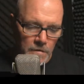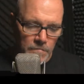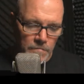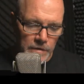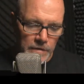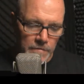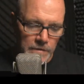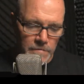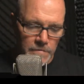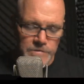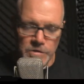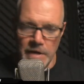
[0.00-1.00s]

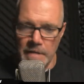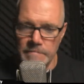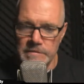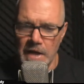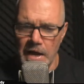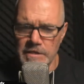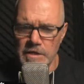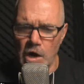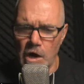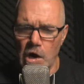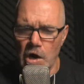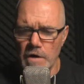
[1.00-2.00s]
was her name? Tanya
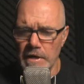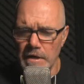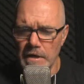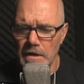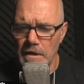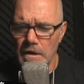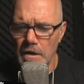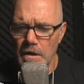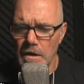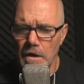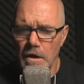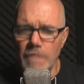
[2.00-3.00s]
Harding?
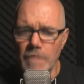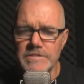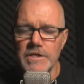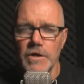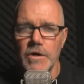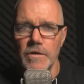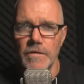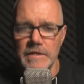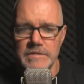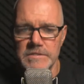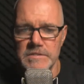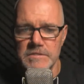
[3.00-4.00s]
Who was the girl
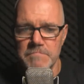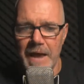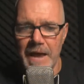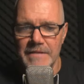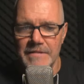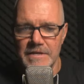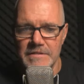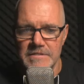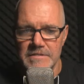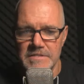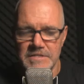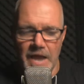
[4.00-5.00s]
that smacked the
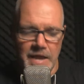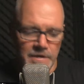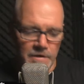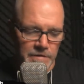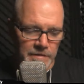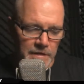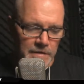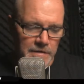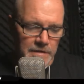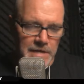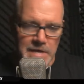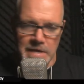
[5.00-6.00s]
skater in the
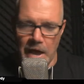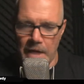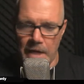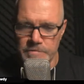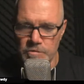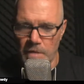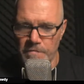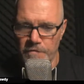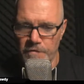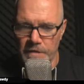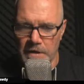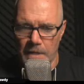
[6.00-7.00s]
kneecaps right
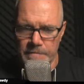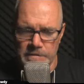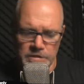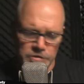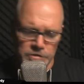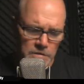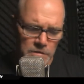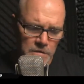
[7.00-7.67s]
before the competition?